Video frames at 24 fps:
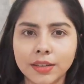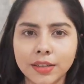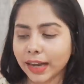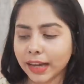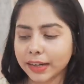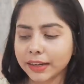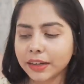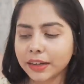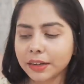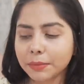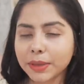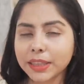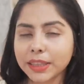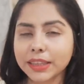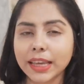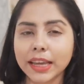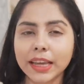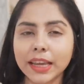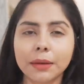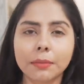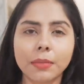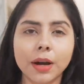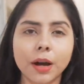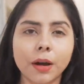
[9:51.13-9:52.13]
I didn't even
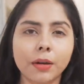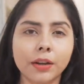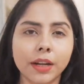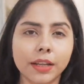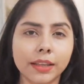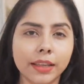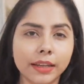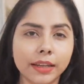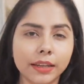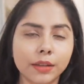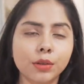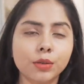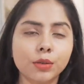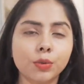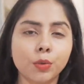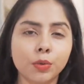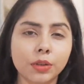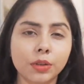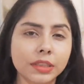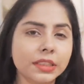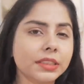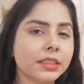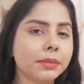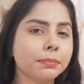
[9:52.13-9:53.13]
think about it that, you know,
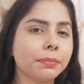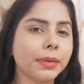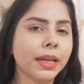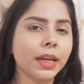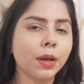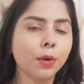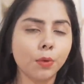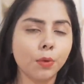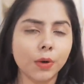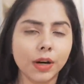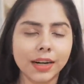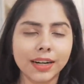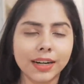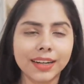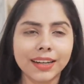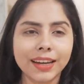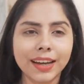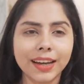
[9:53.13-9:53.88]
toners may work